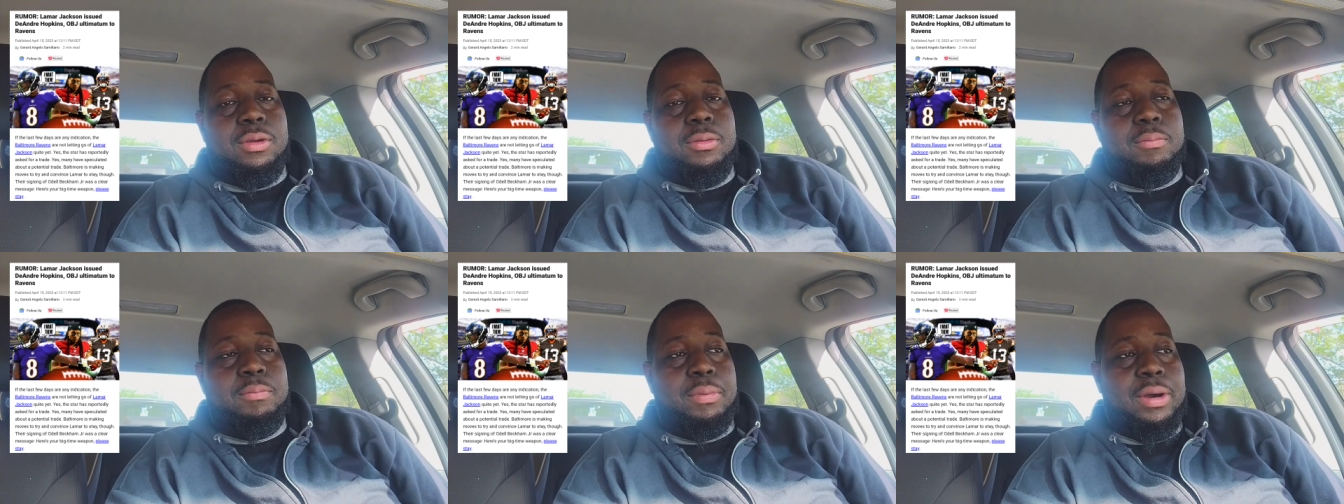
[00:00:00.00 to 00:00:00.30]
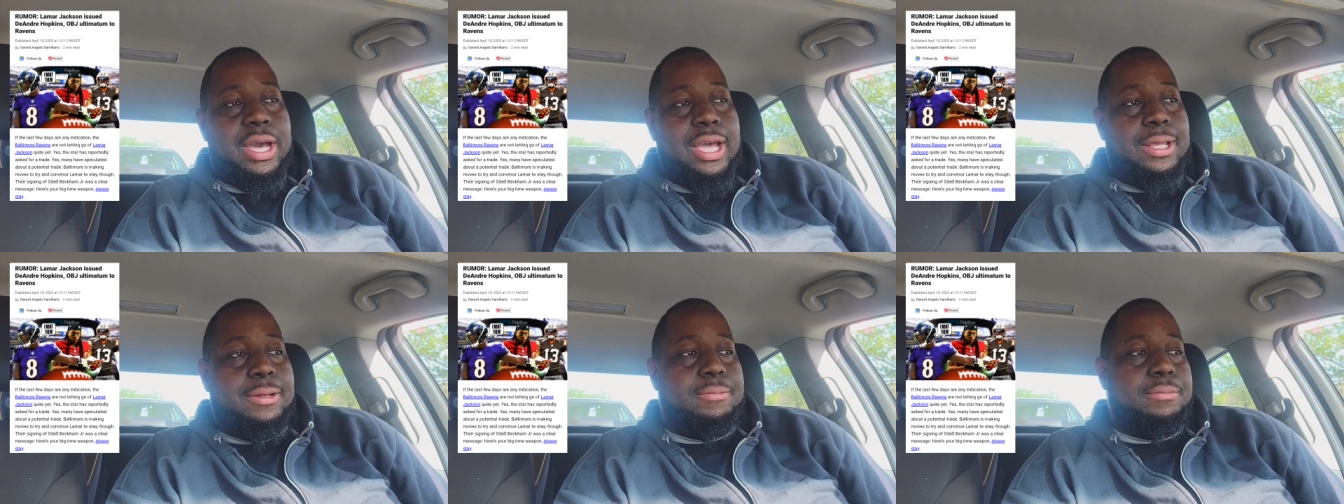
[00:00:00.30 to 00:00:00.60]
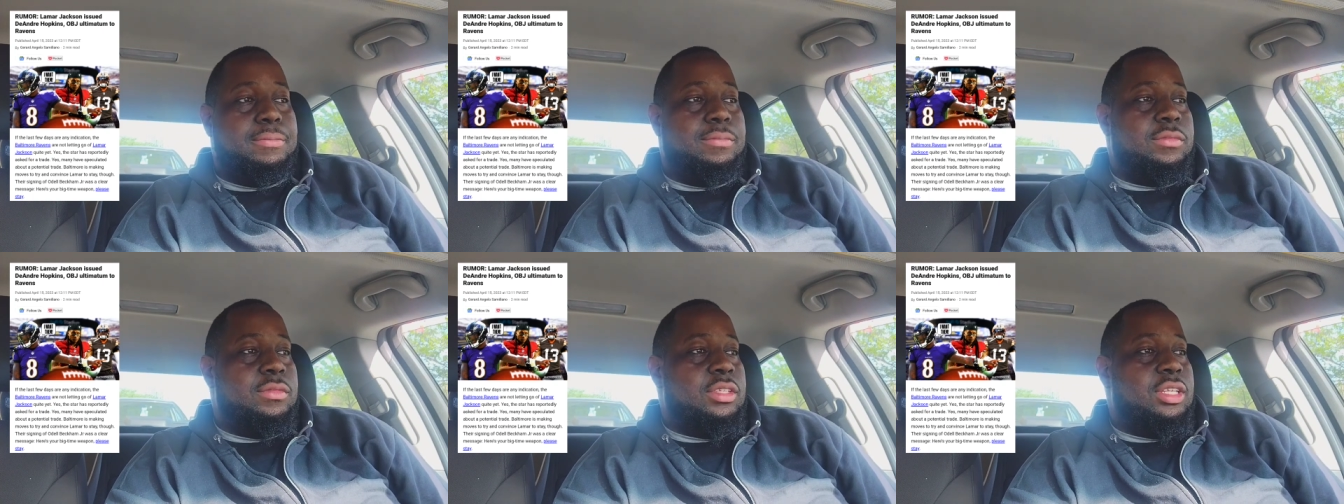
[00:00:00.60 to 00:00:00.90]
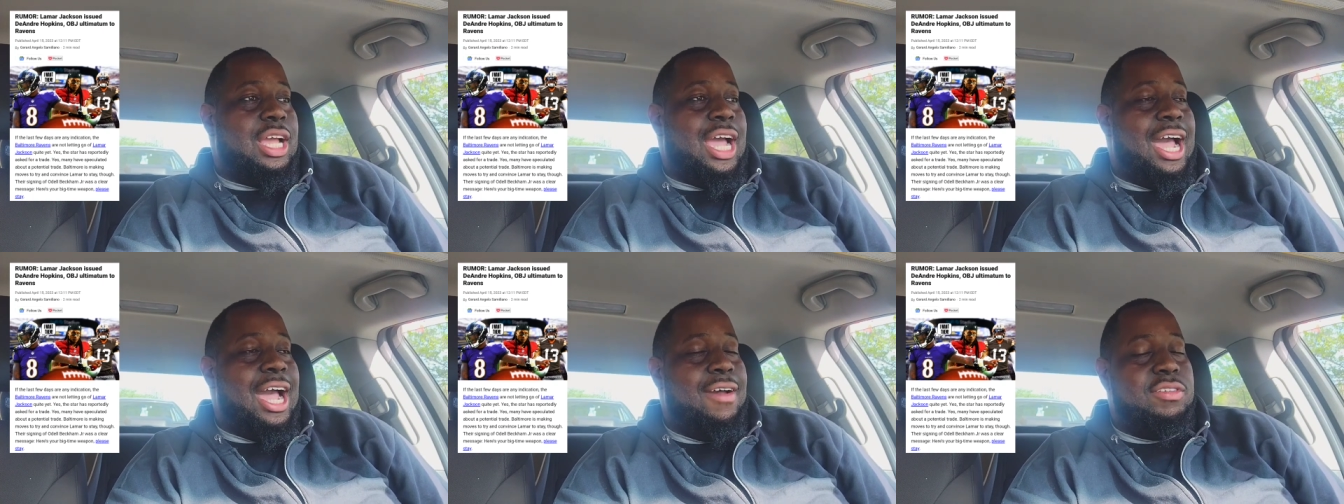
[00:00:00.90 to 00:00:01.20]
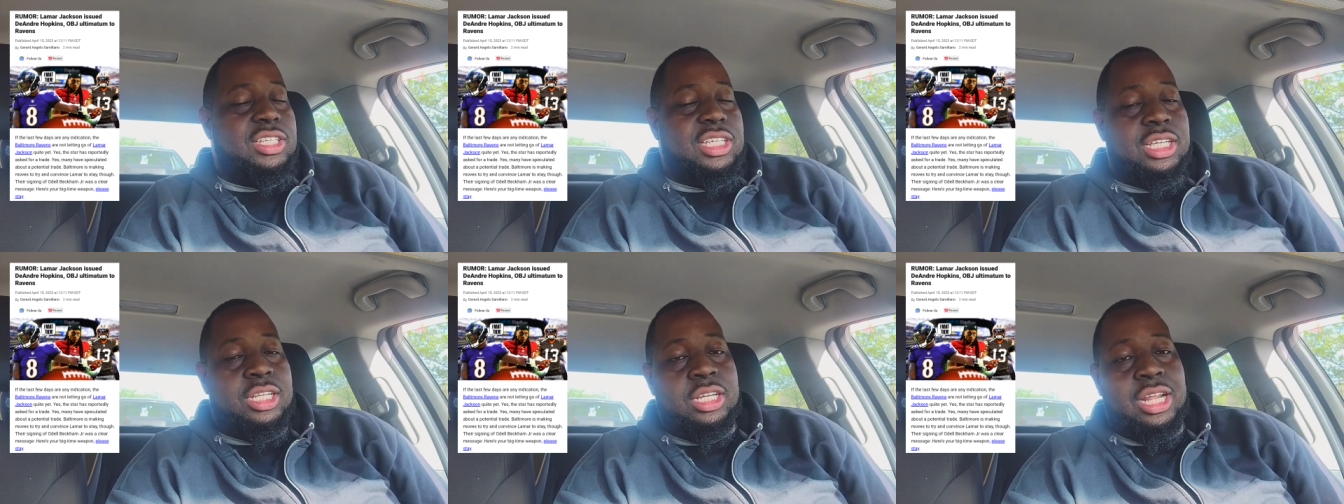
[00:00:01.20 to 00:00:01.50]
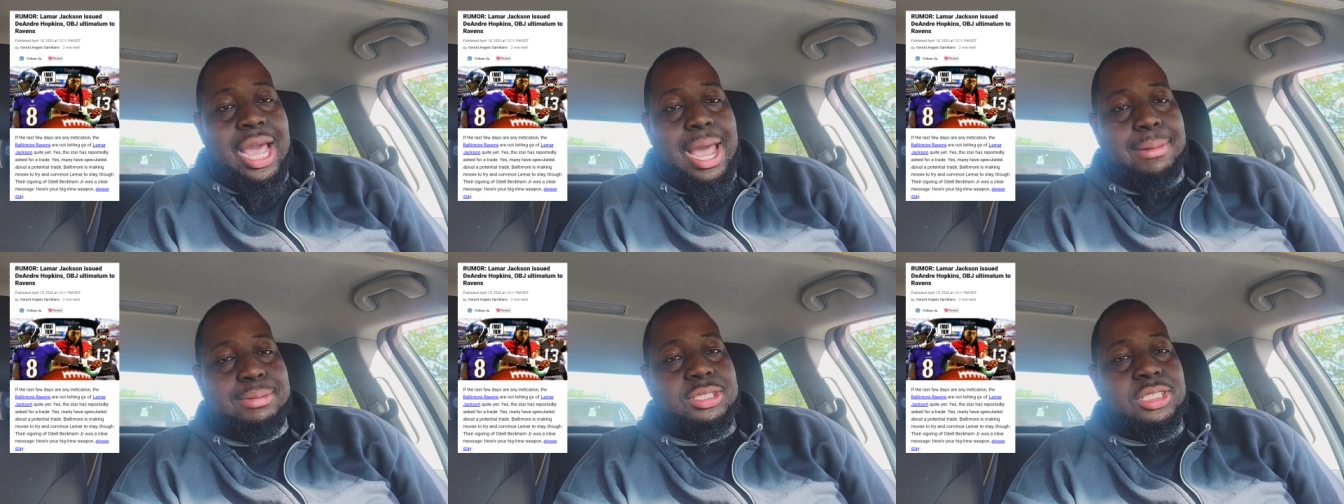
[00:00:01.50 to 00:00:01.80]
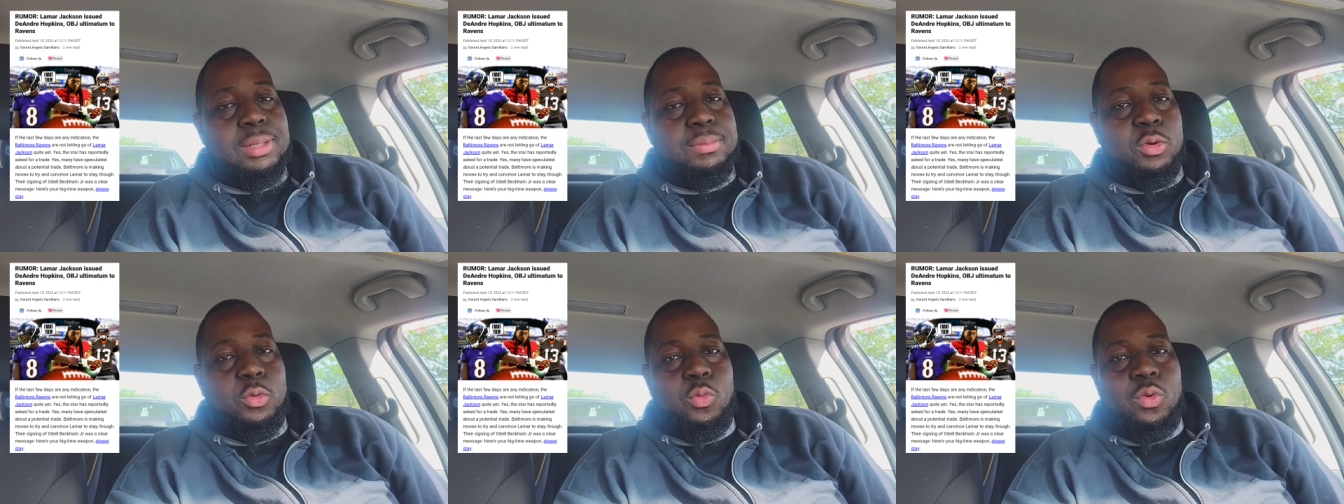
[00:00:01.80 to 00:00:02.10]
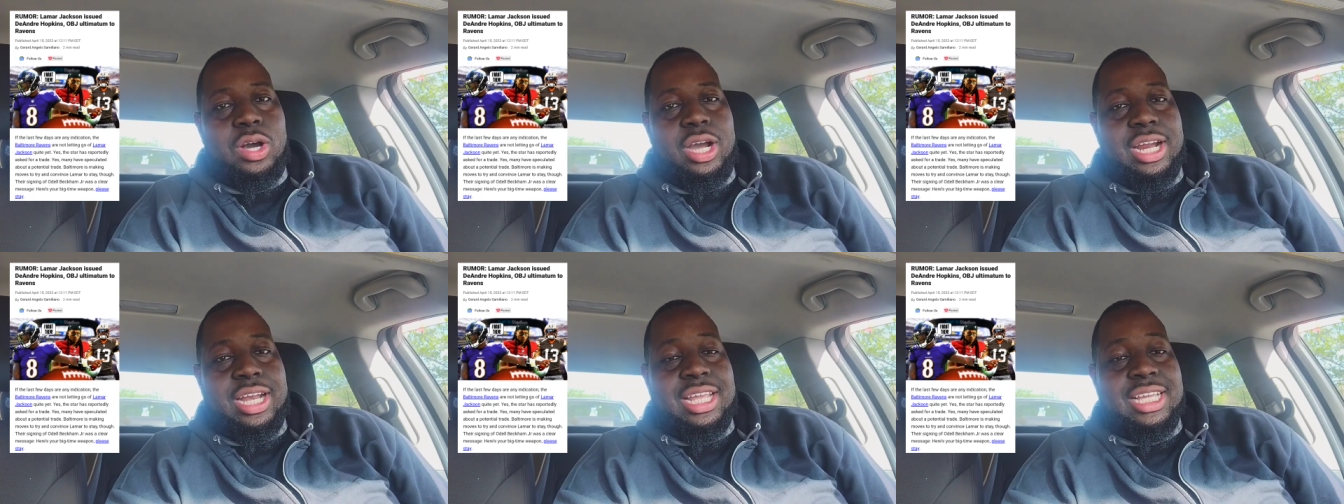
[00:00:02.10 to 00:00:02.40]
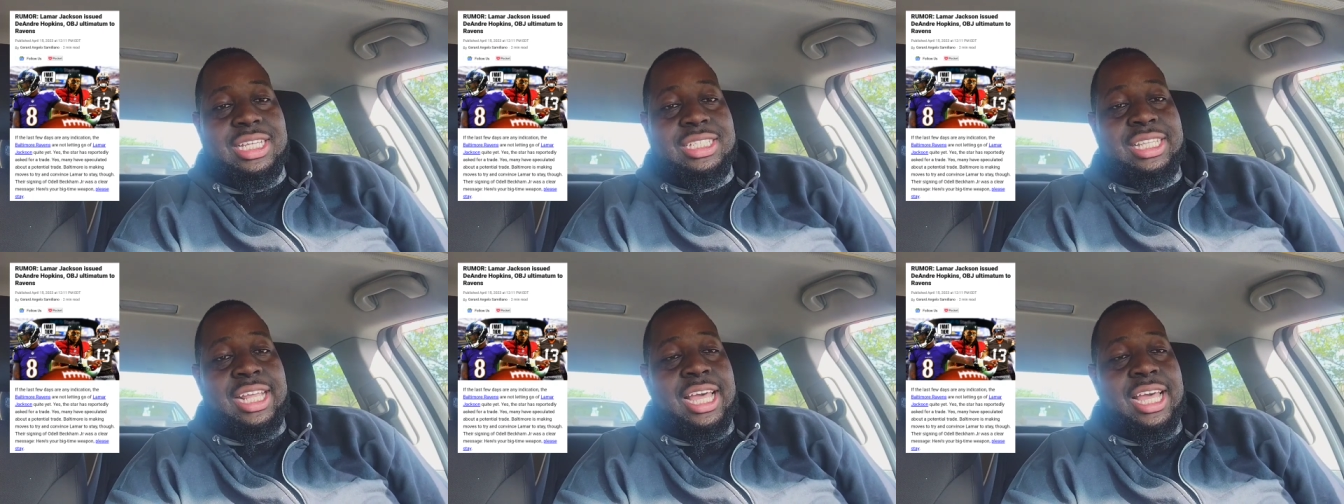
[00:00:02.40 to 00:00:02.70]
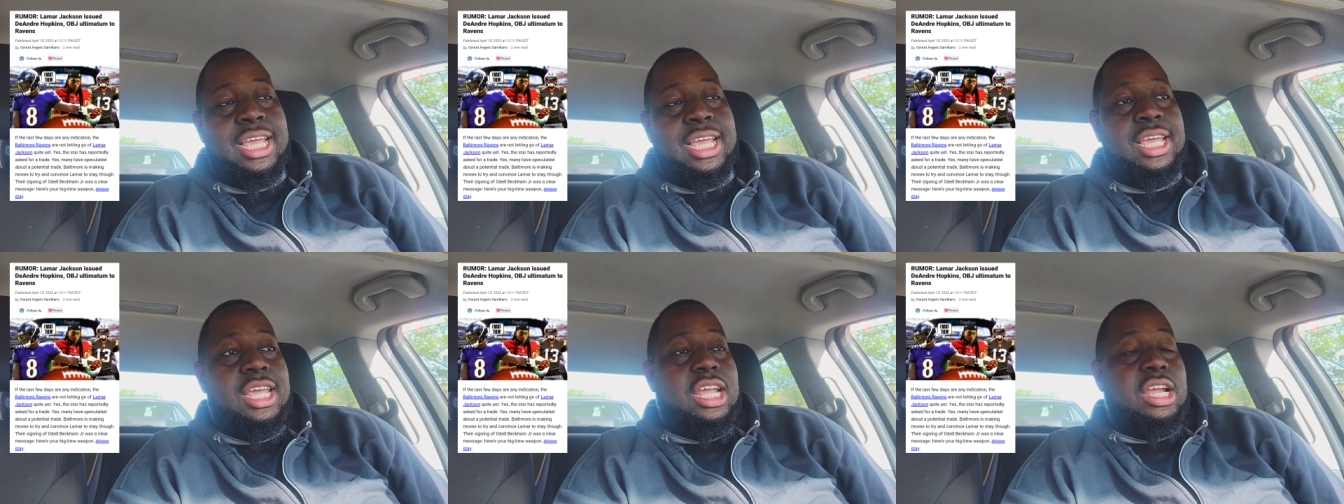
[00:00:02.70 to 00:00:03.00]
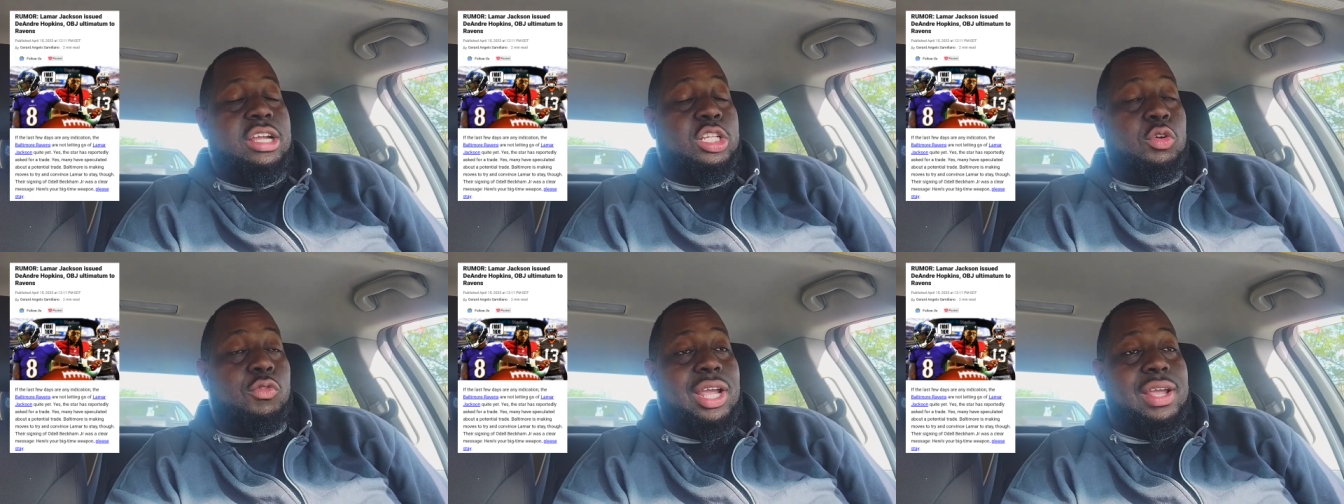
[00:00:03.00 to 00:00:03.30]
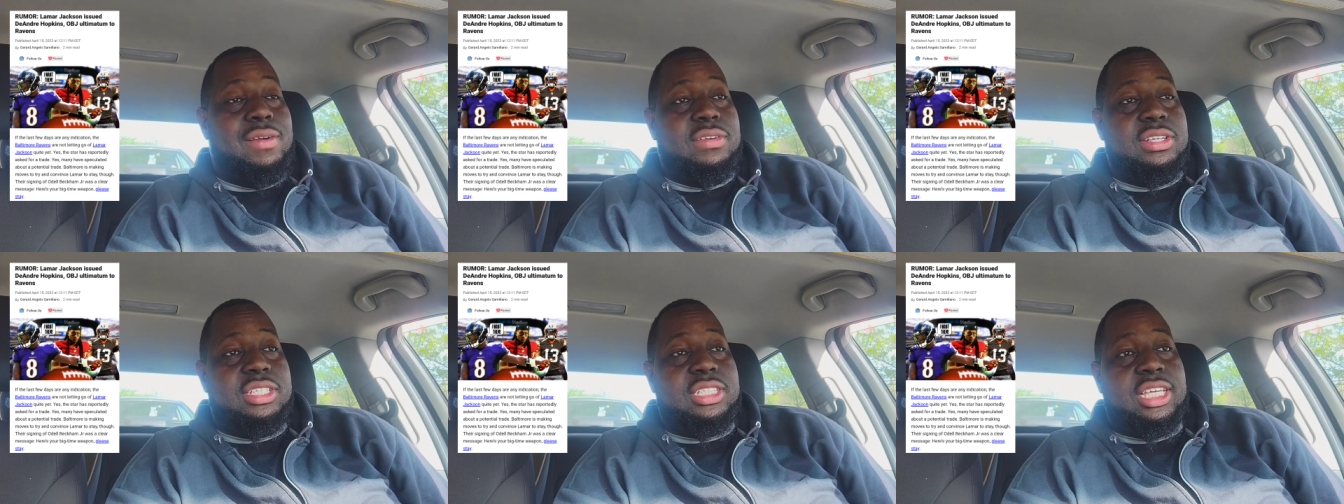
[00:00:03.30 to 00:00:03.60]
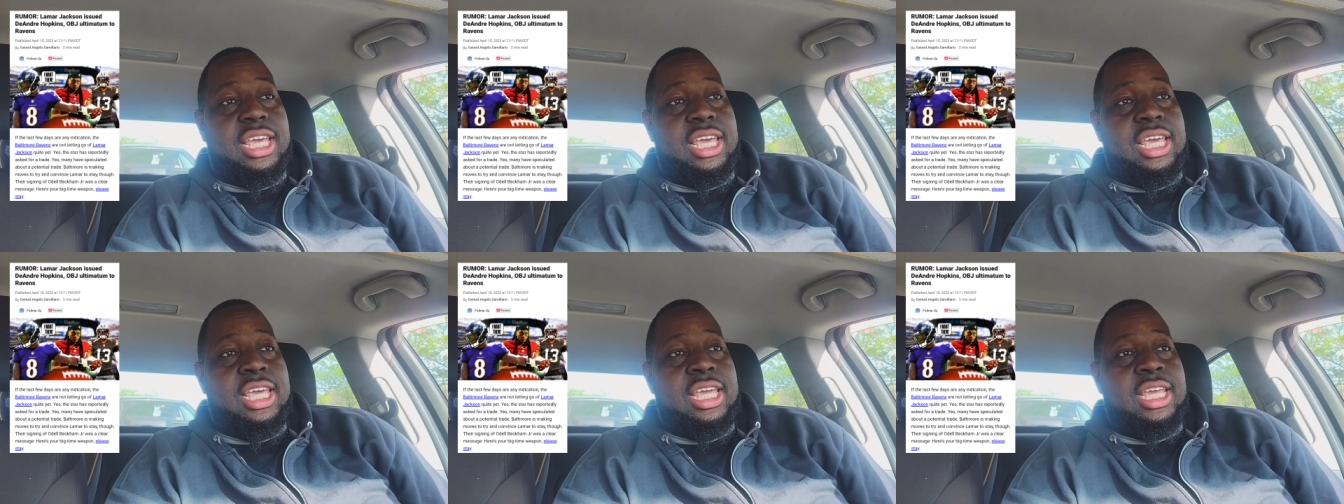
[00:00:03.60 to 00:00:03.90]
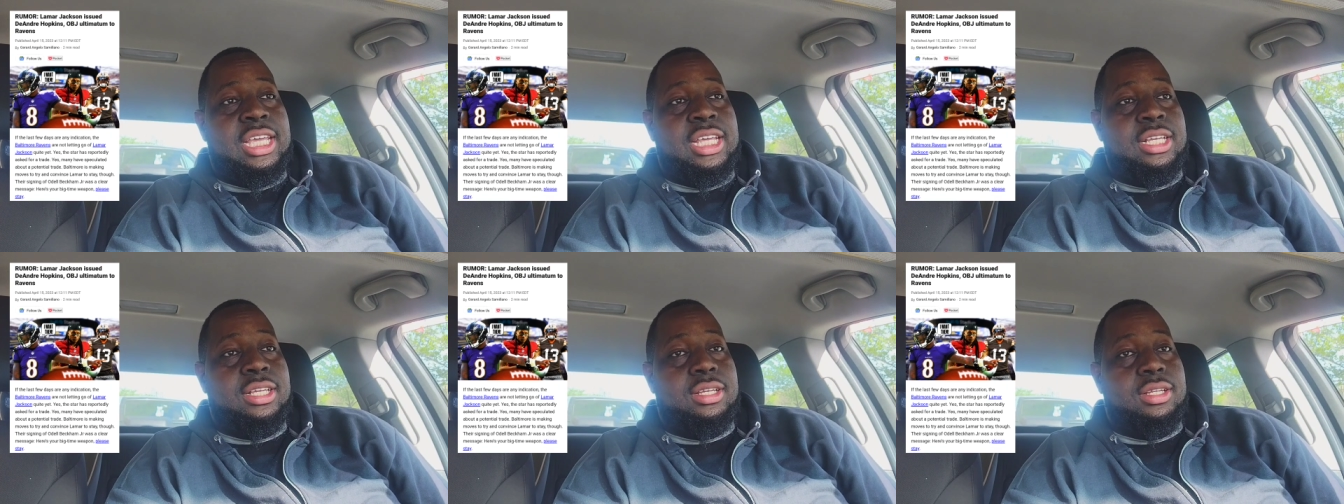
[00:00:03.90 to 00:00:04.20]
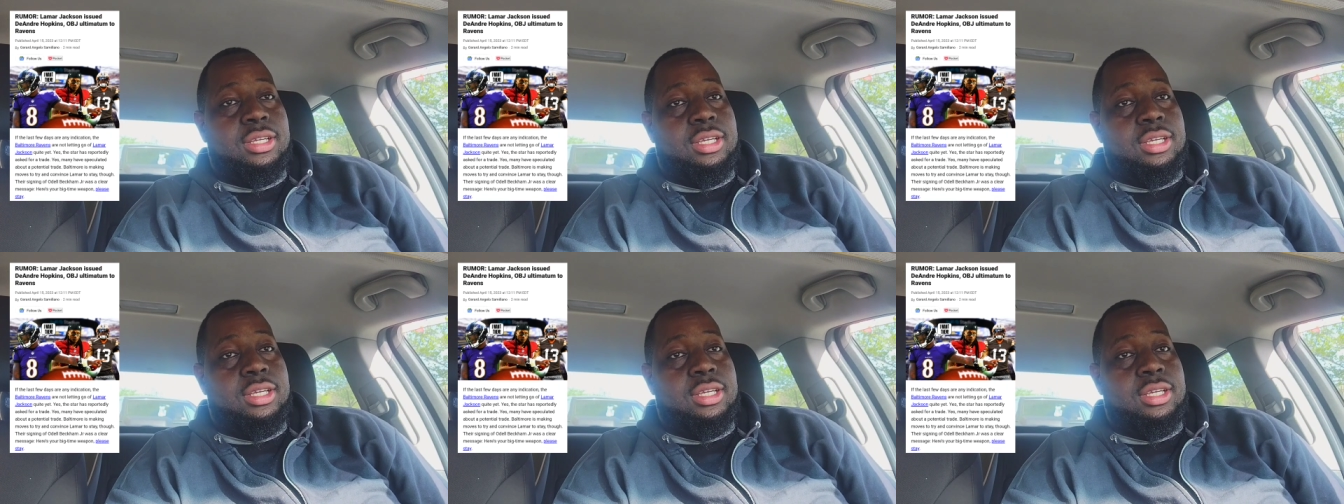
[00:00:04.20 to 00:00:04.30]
But obviously, option number one is that if the Ravens can,